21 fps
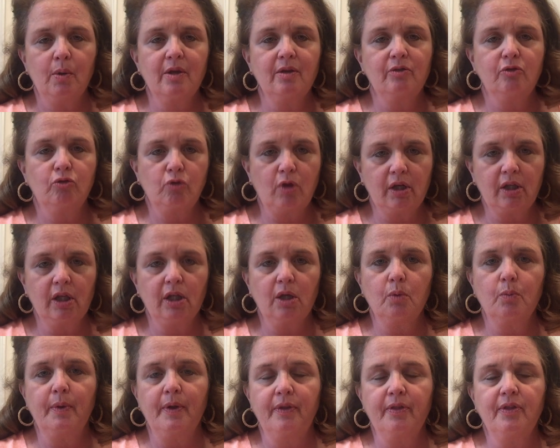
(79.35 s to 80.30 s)
is
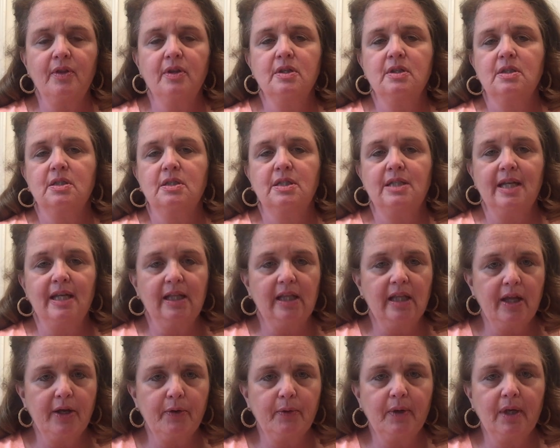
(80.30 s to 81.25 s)
struggling with
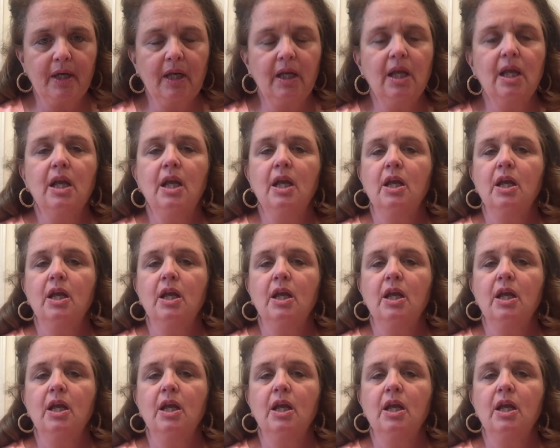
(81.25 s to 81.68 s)
decluttering,